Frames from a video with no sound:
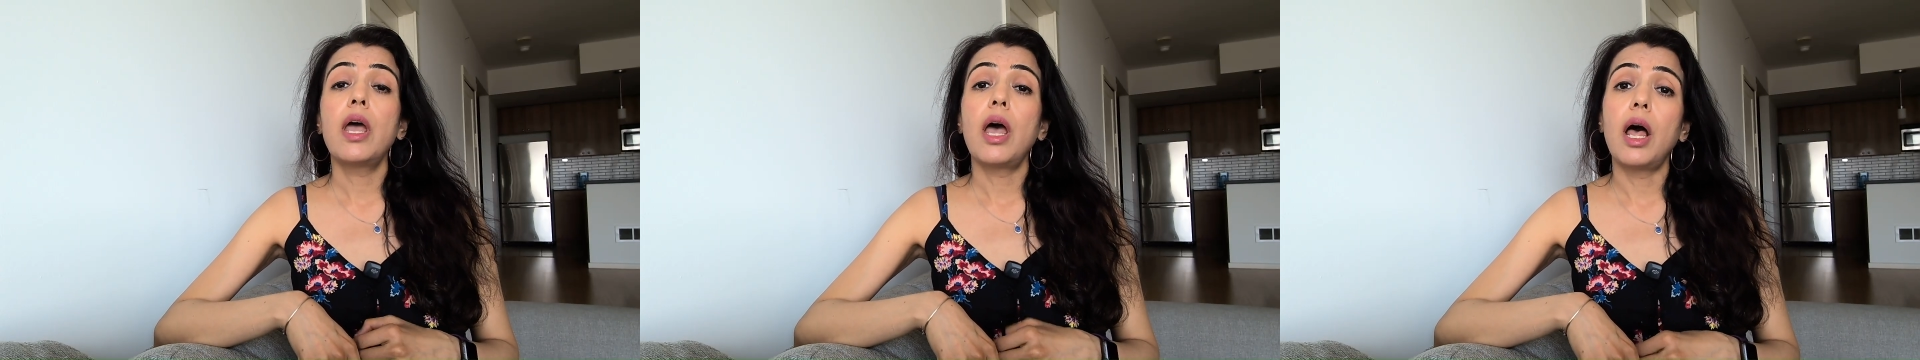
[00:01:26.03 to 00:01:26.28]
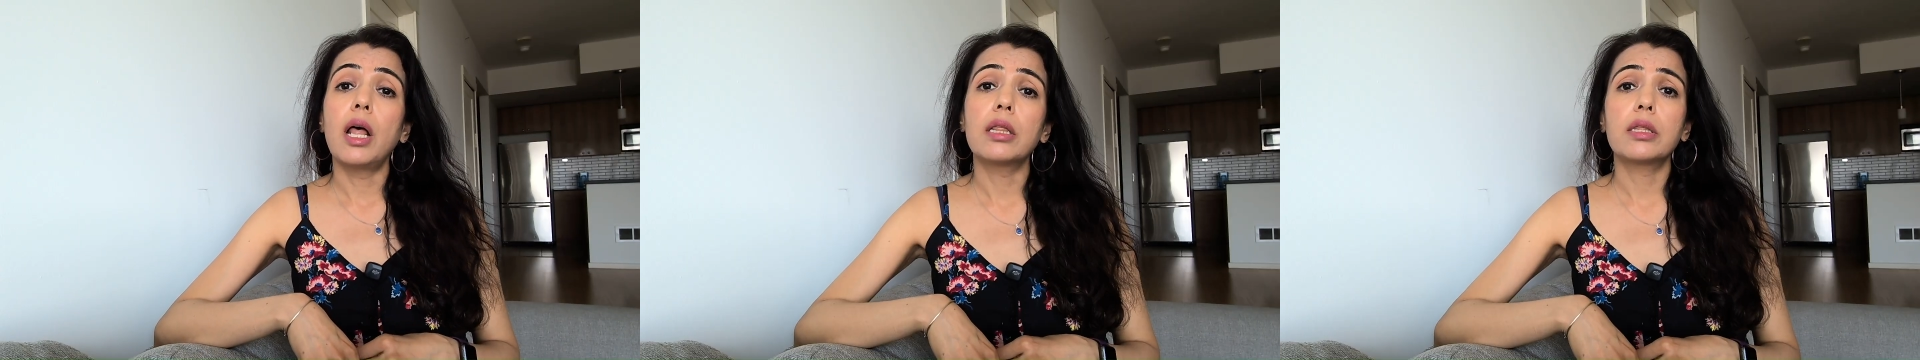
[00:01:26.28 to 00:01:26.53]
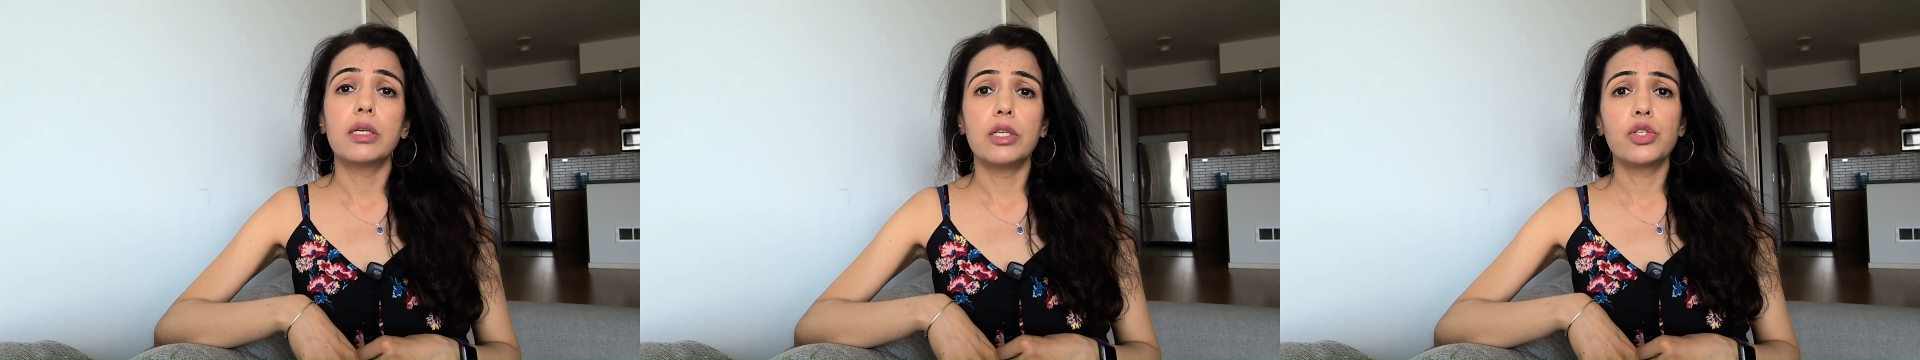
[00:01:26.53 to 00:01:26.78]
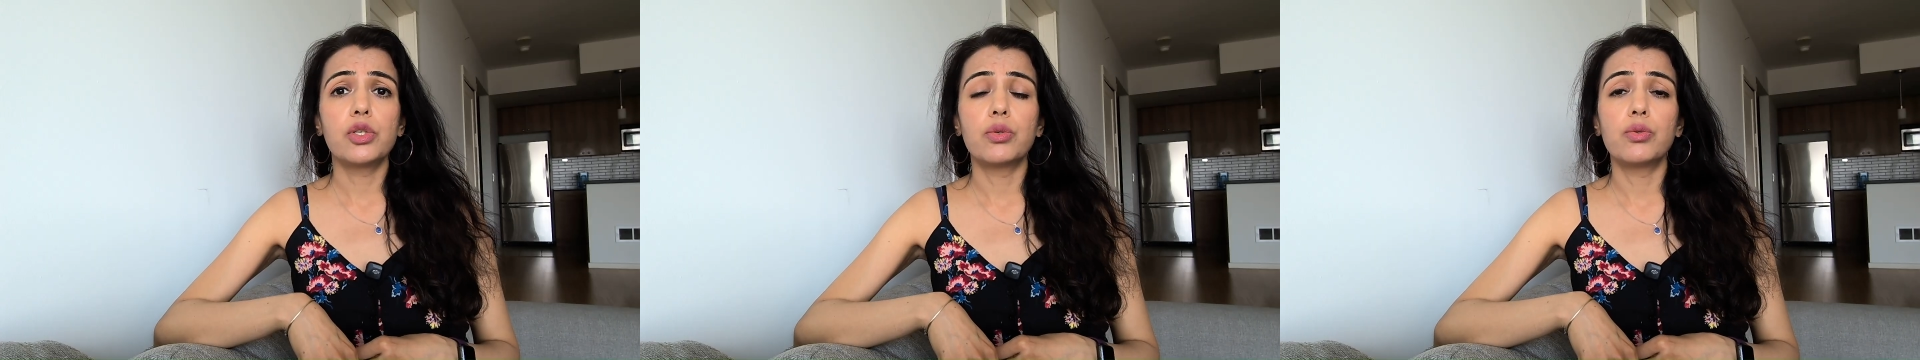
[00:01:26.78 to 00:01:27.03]
health
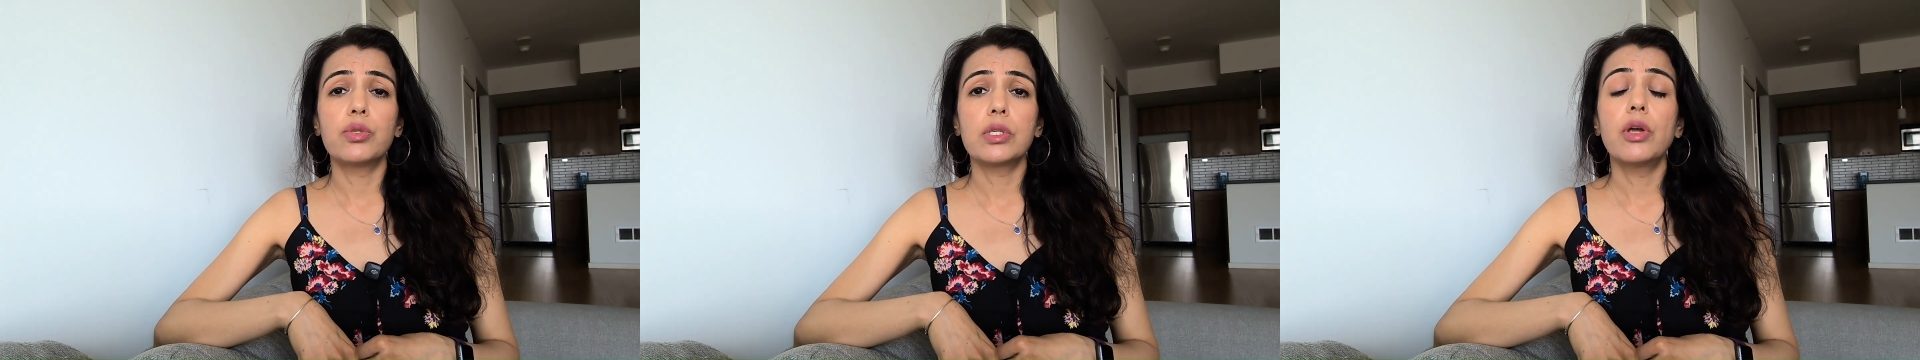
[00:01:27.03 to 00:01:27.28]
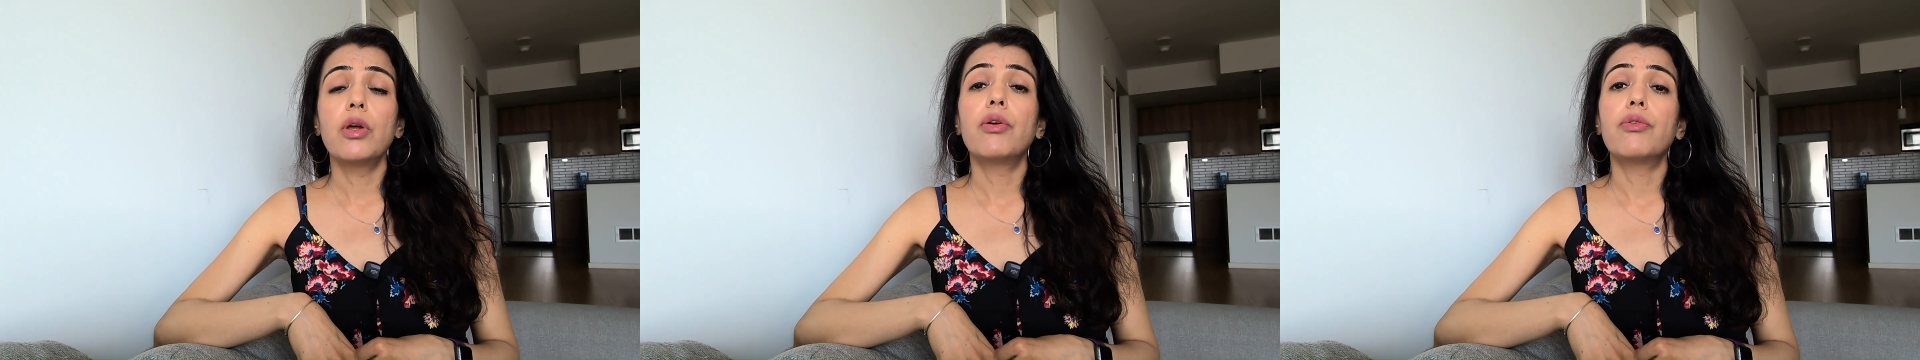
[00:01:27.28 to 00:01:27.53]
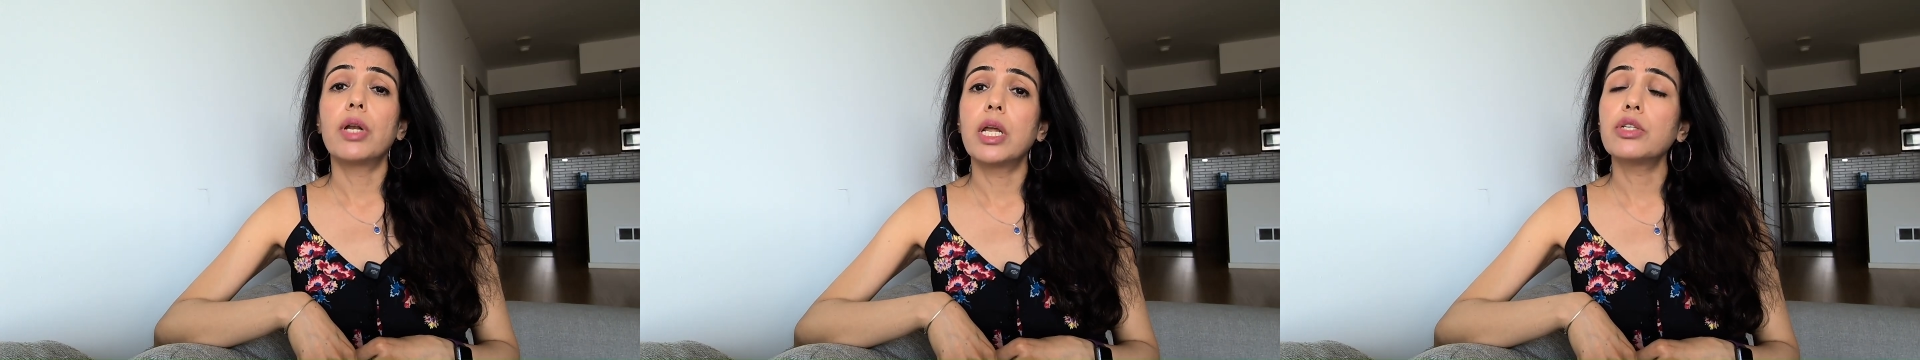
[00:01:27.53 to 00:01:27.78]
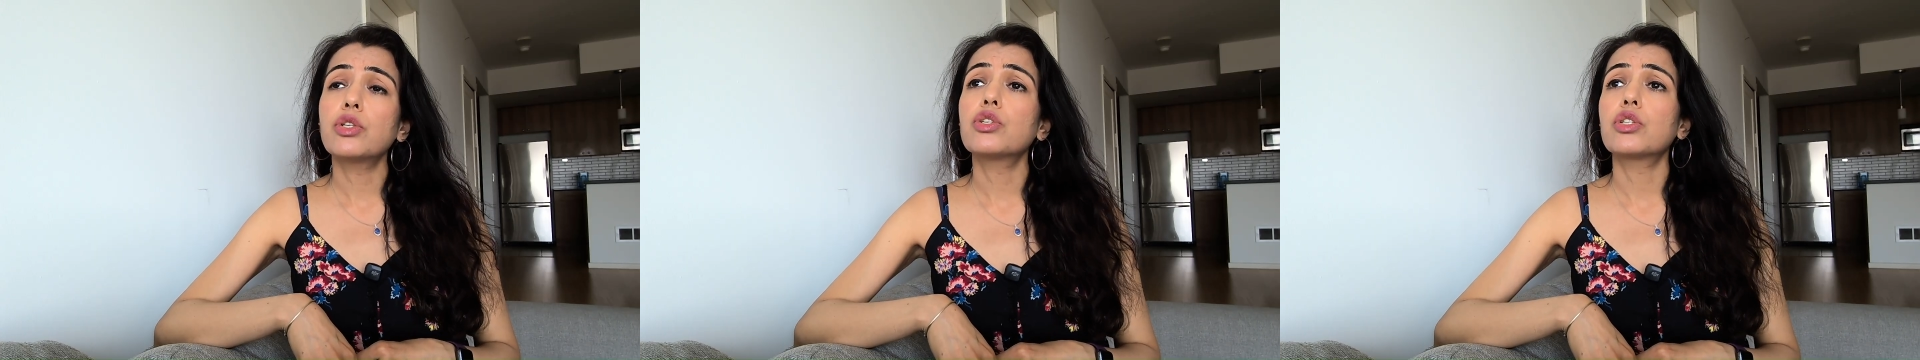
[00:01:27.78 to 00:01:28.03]
issues,
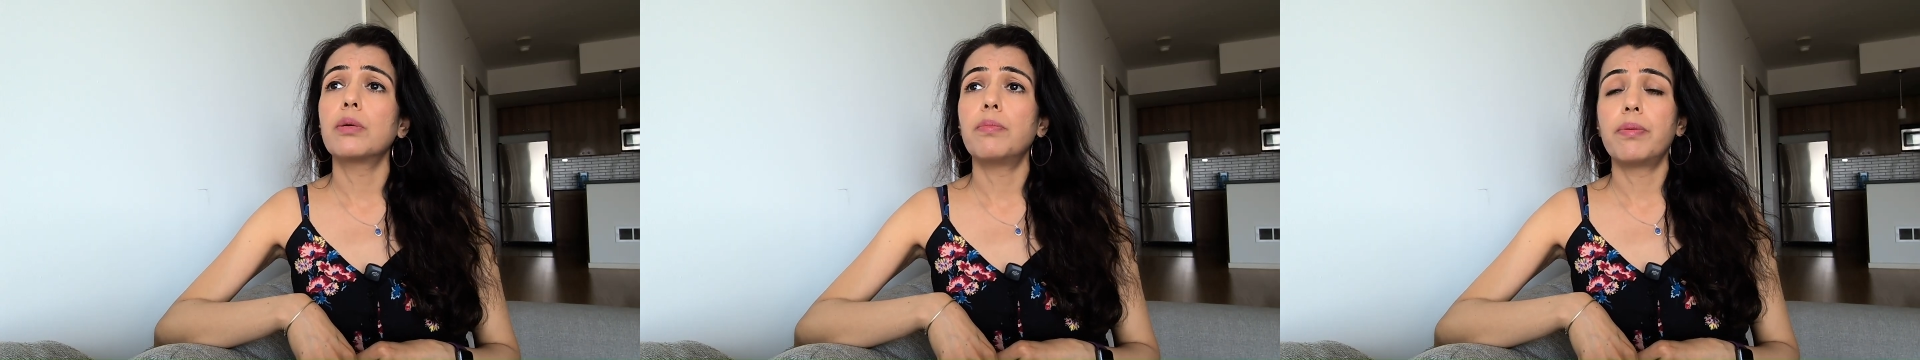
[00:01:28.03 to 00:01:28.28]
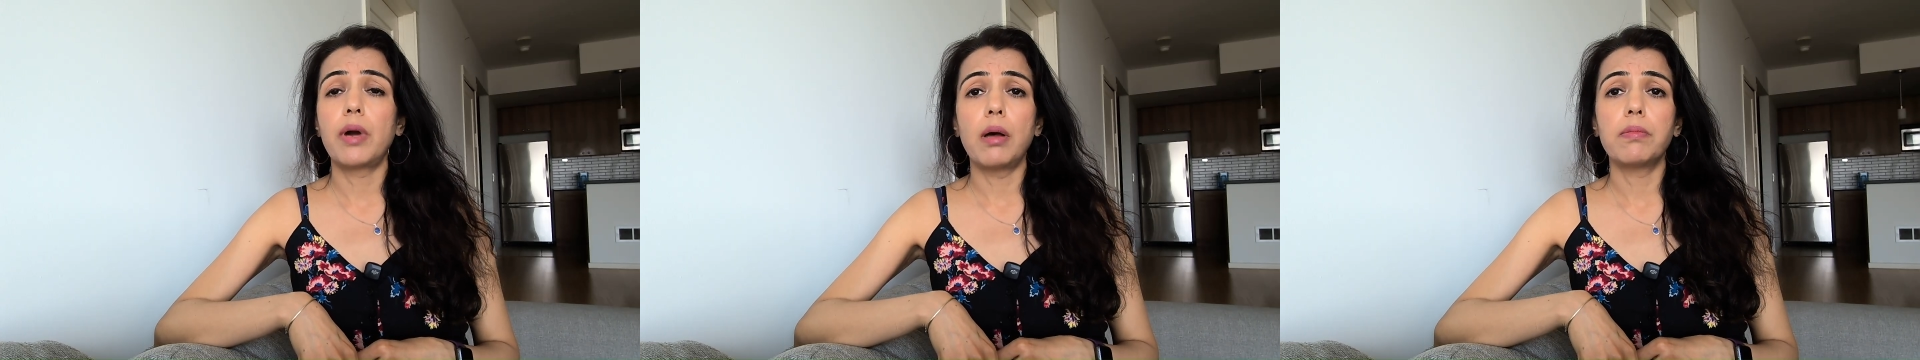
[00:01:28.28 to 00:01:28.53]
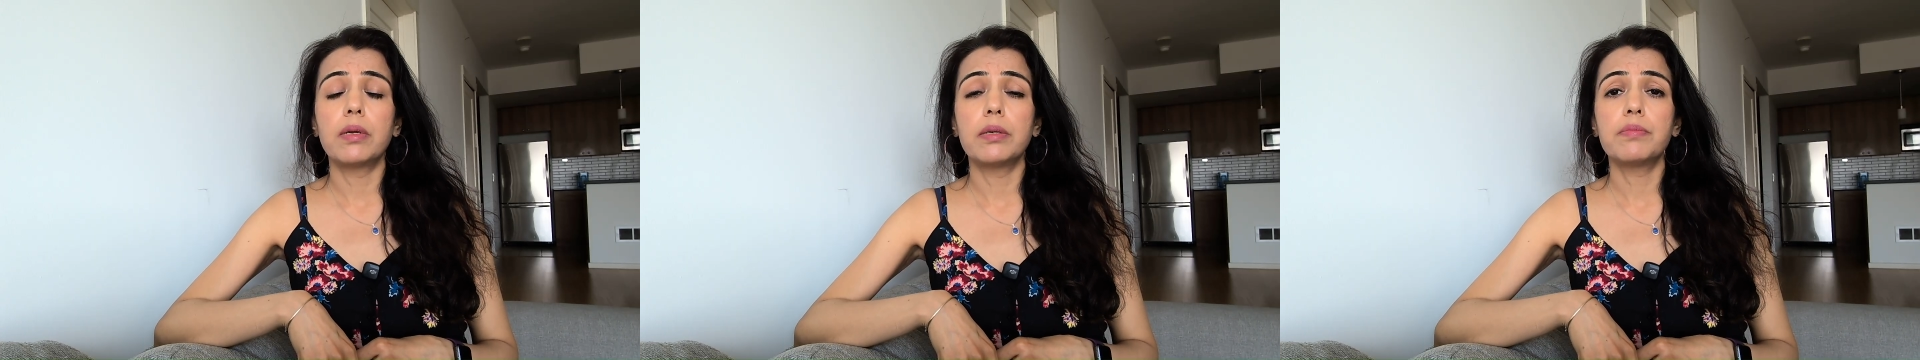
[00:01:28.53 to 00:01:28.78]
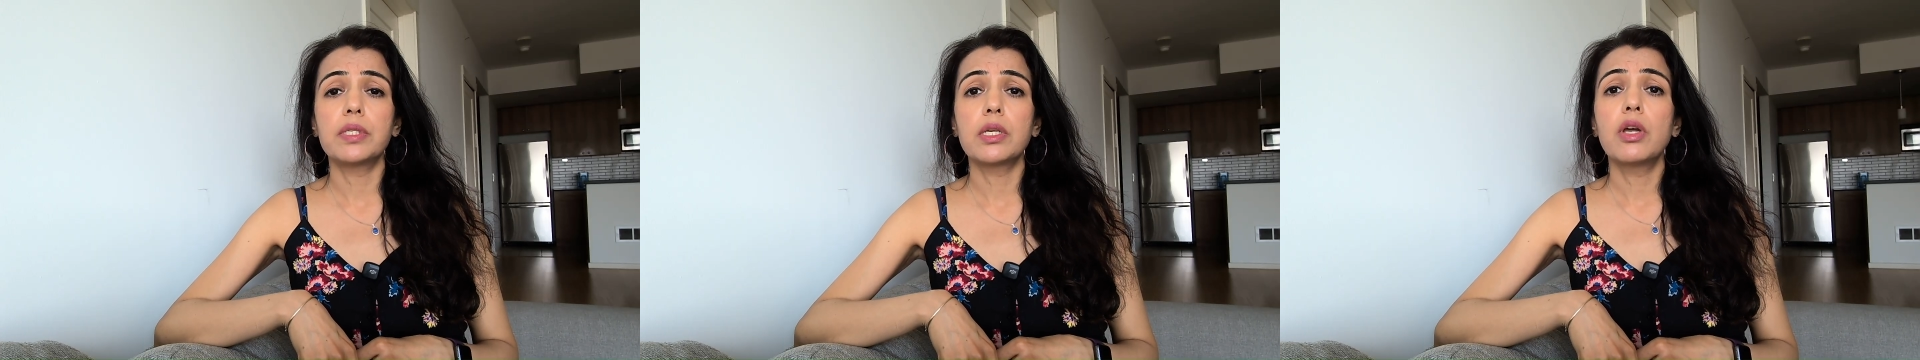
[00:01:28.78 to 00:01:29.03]
relationship
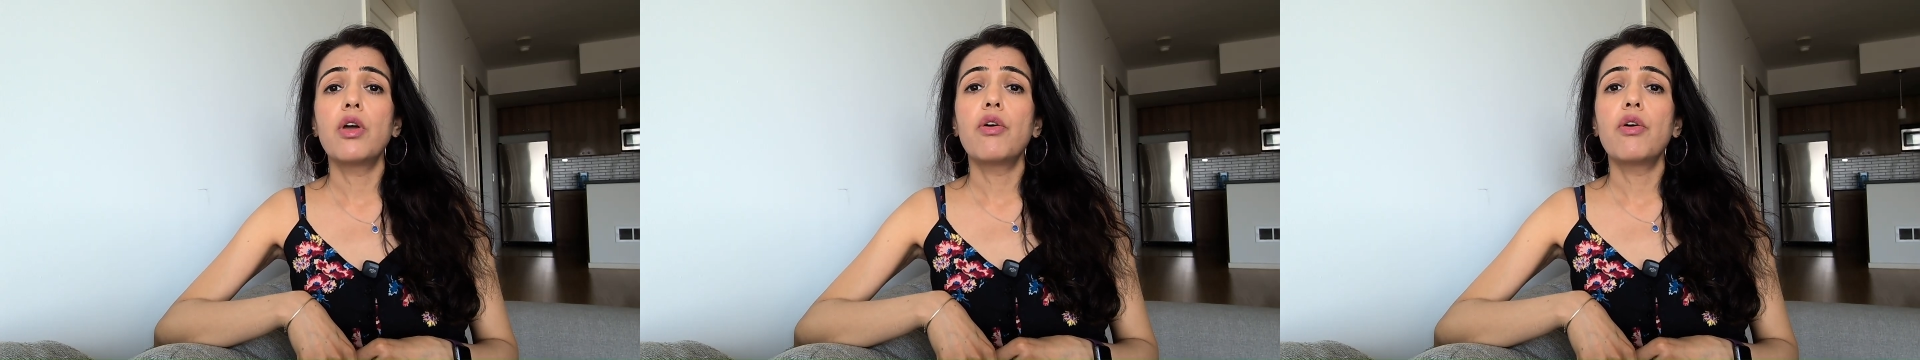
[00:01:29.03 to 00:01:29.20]
problems,